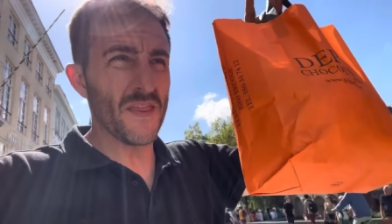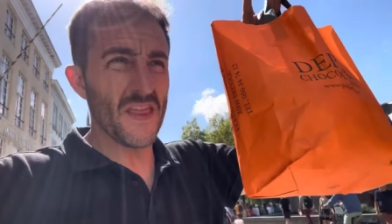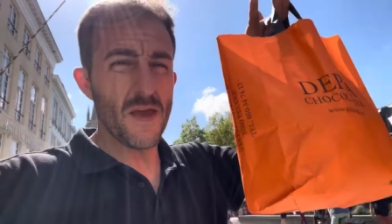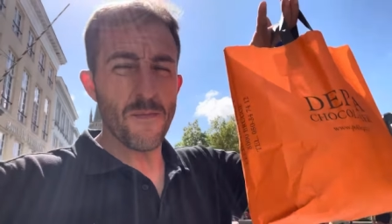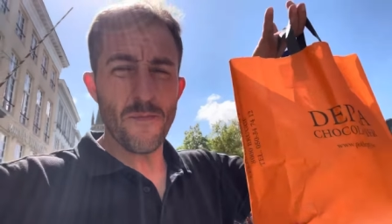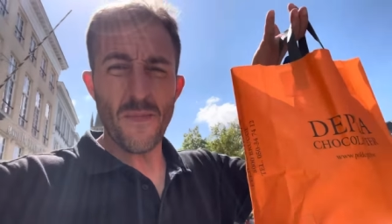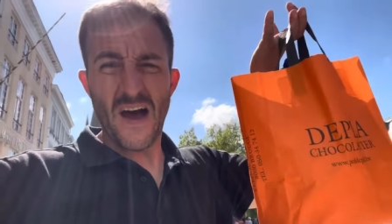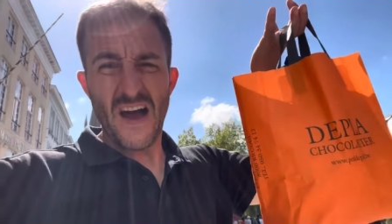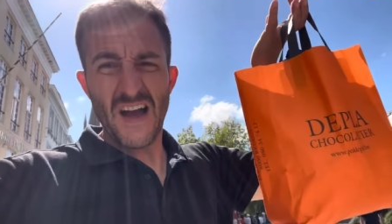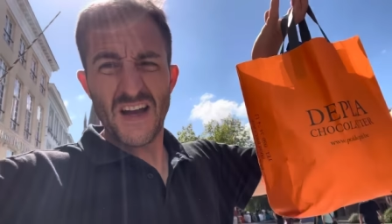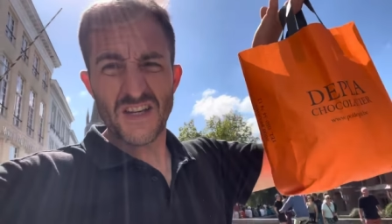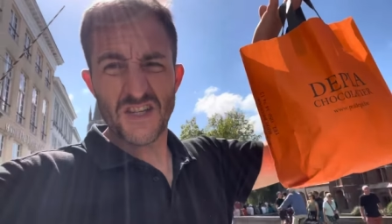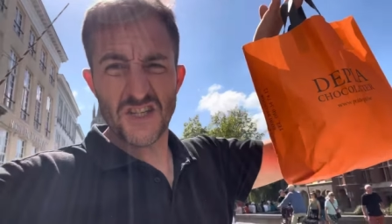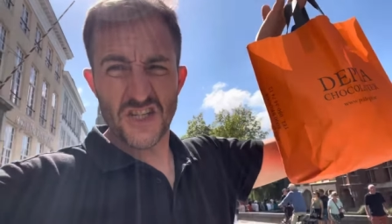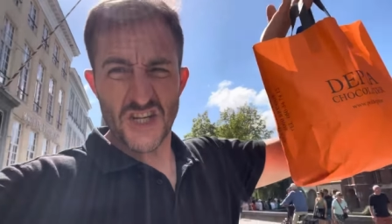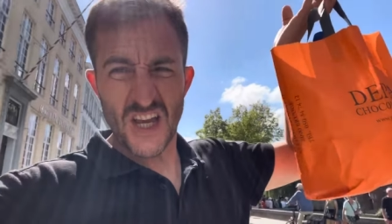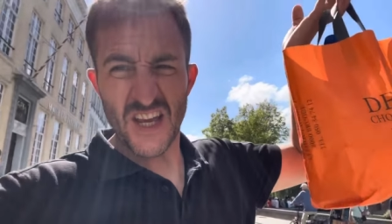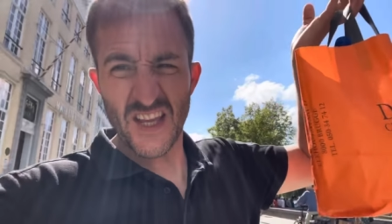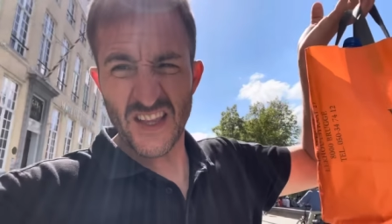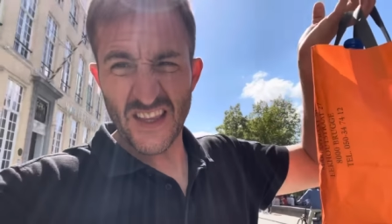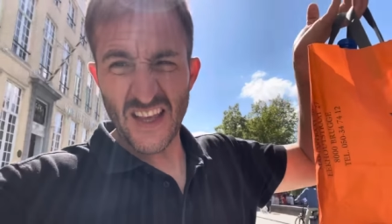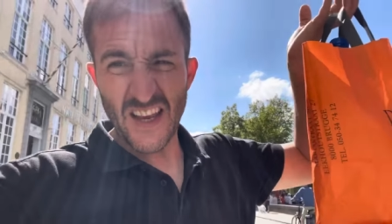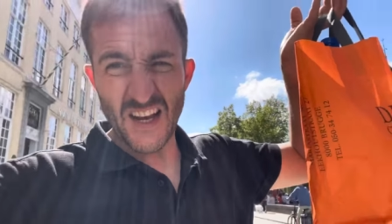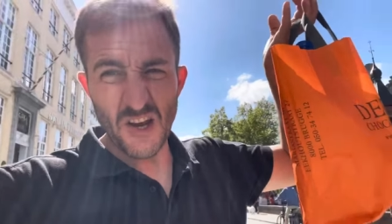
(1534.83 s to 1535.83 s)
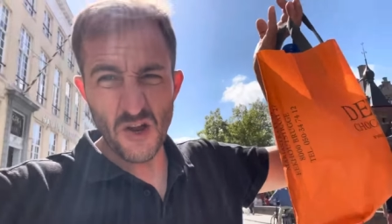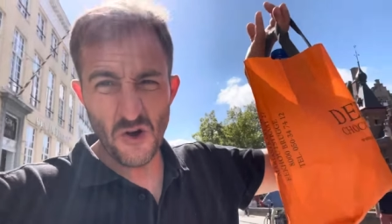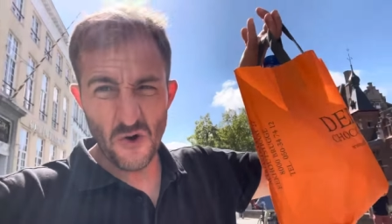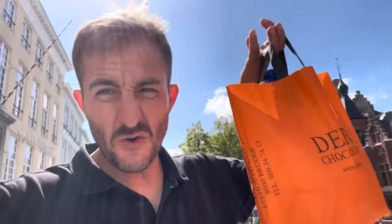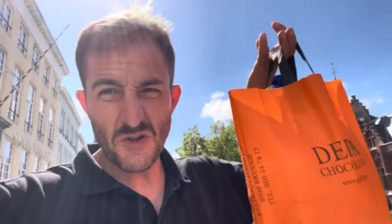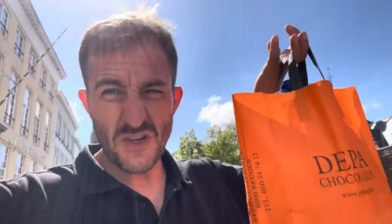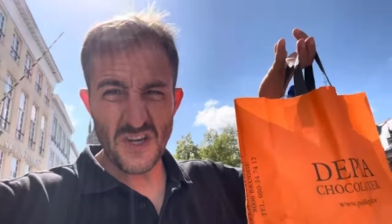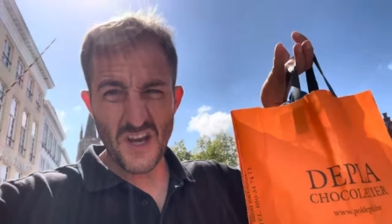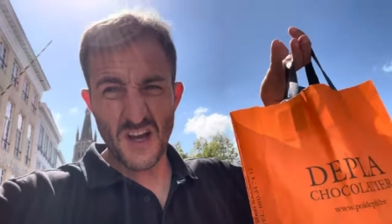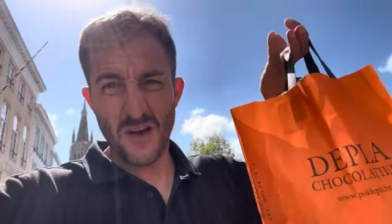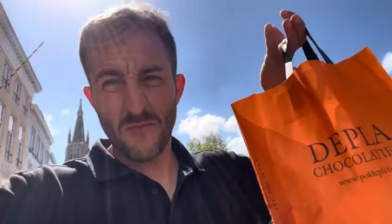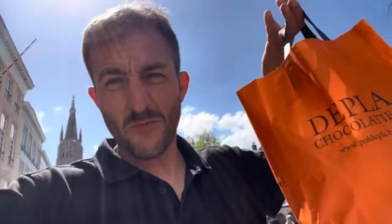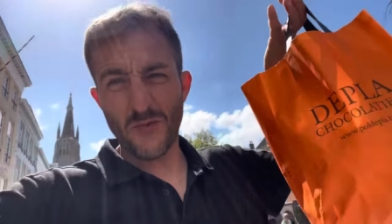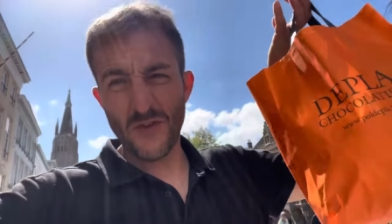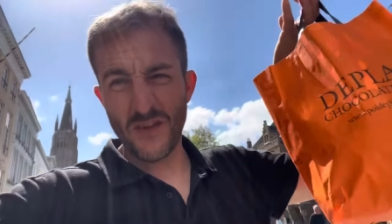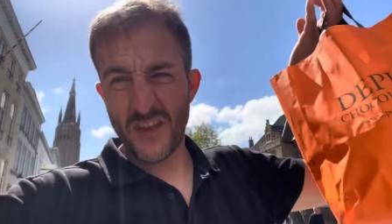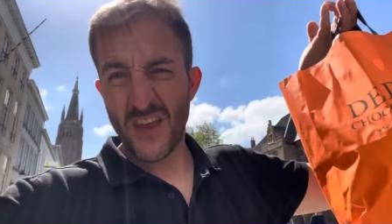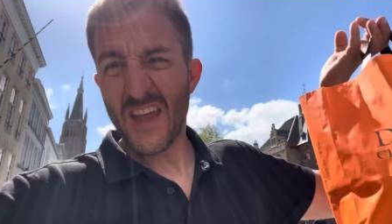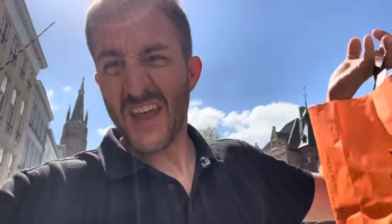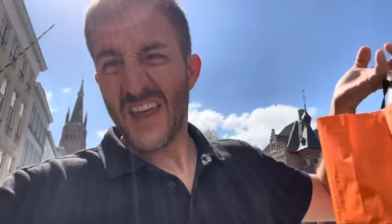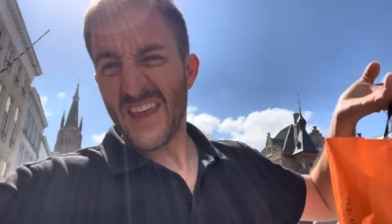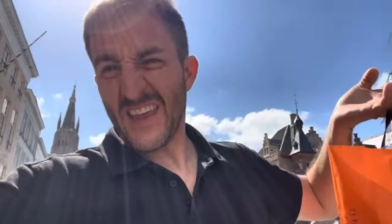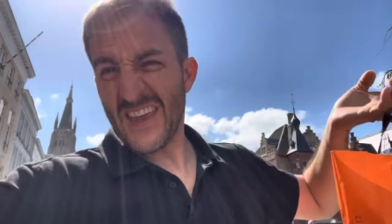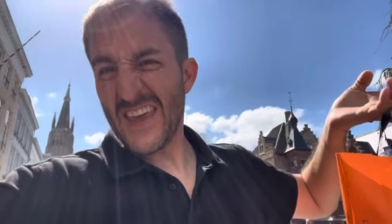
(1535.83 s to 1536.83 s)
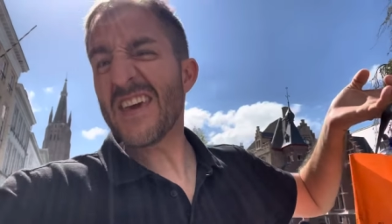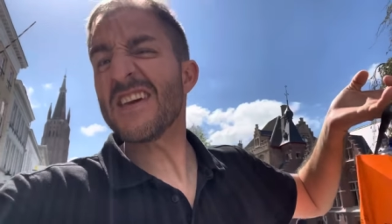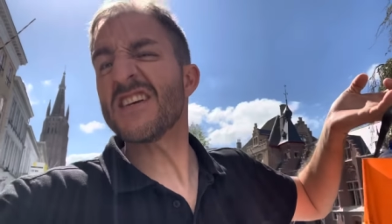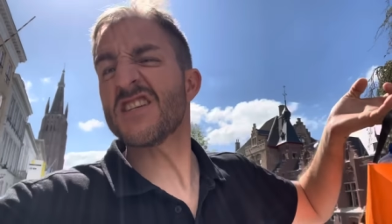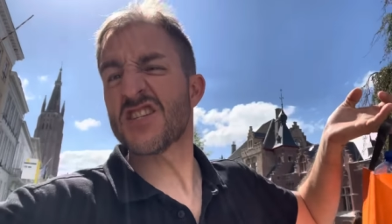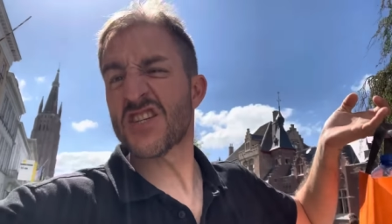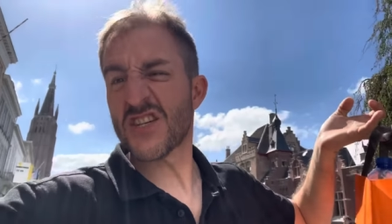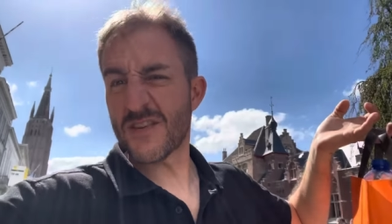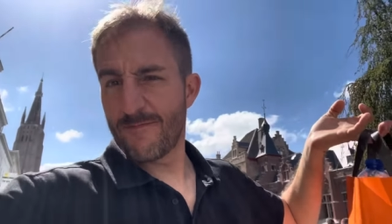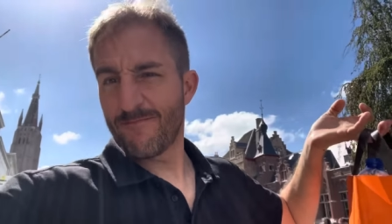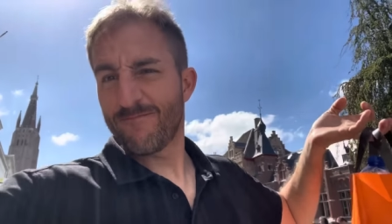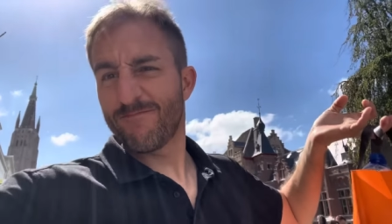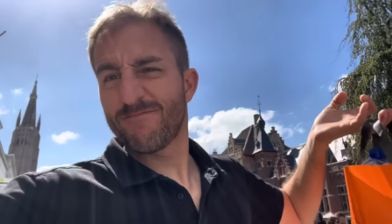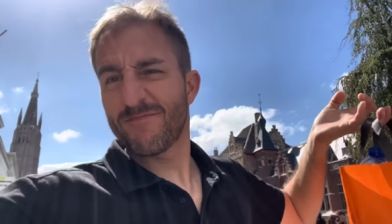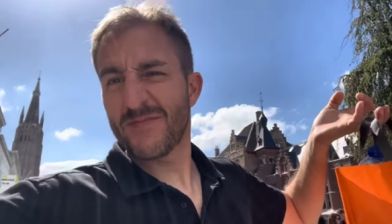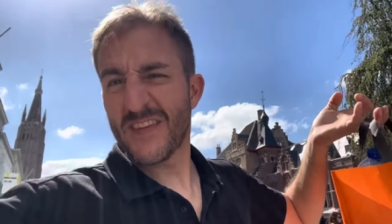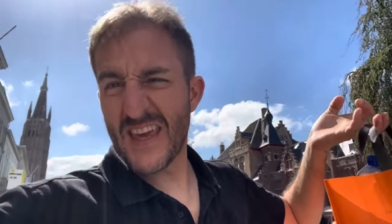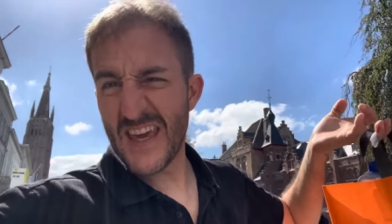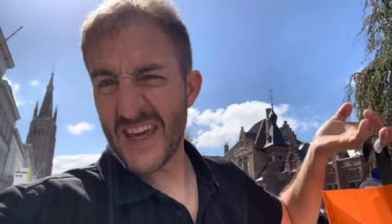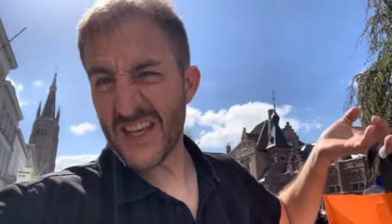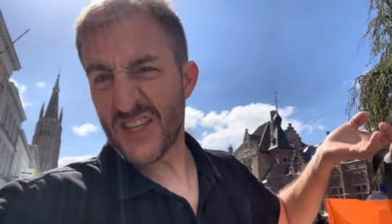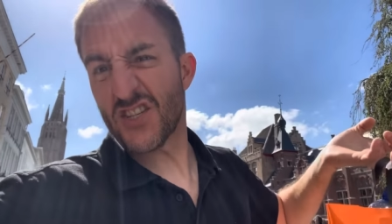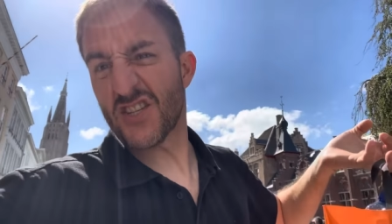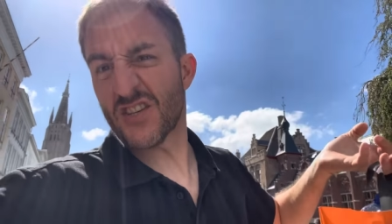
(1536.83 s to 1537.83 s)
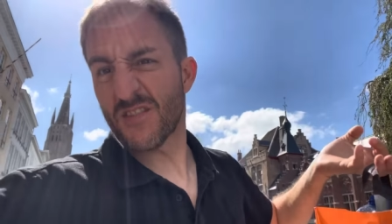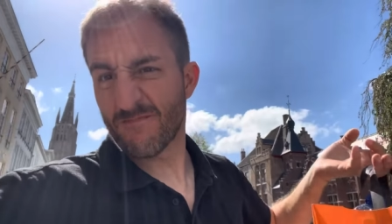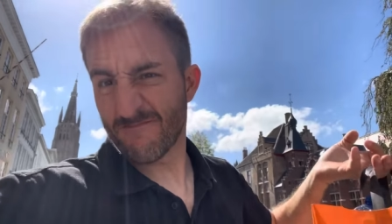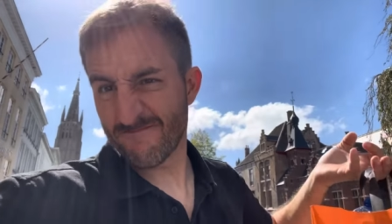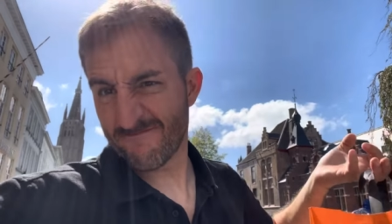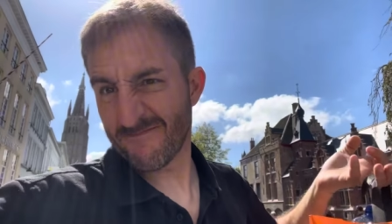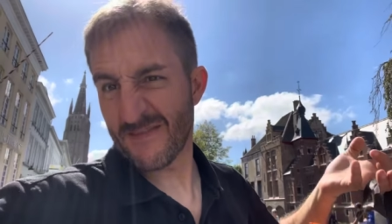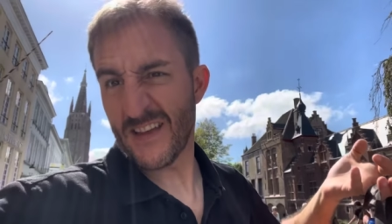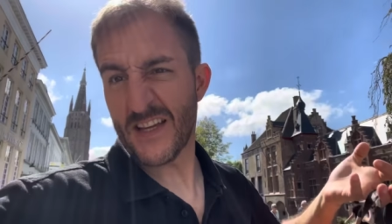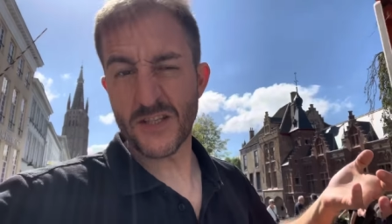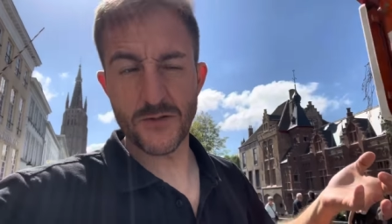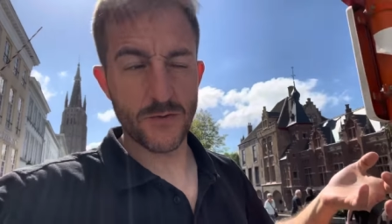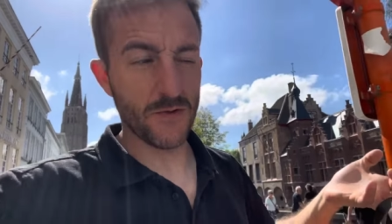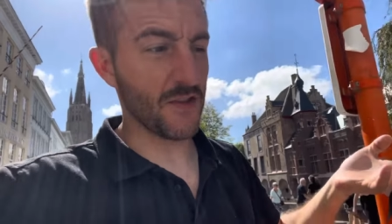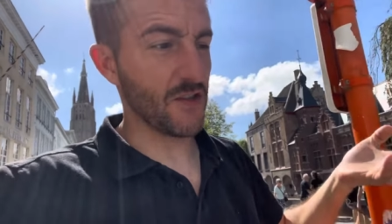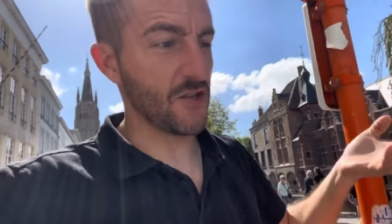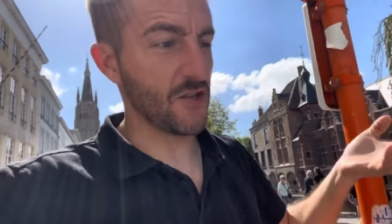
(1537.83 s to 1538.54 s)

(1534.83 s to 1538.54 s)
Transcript: They buy shit, they load you up with kish, kitsch. That's what the